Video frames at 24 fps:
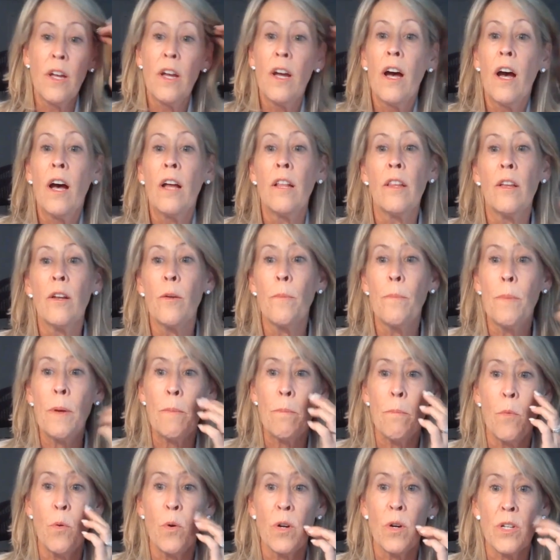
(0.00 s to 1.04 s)
a little bit
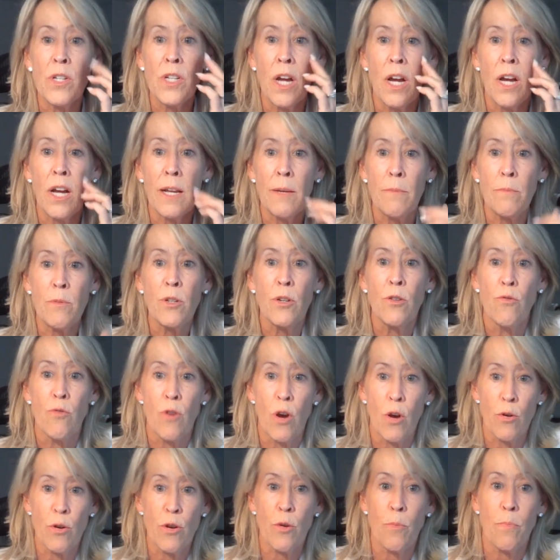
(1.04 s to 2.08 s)
more time to grow
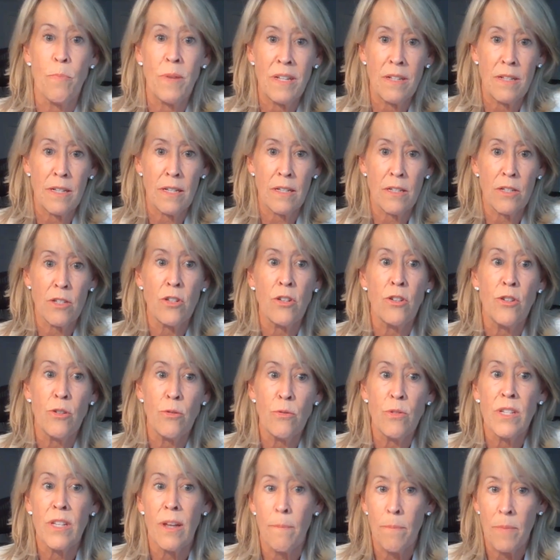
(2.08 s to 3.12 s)
your business, to do
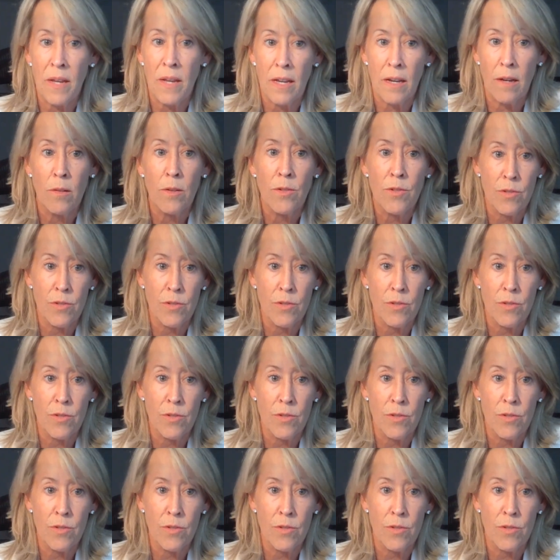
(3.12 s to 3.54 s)
something else.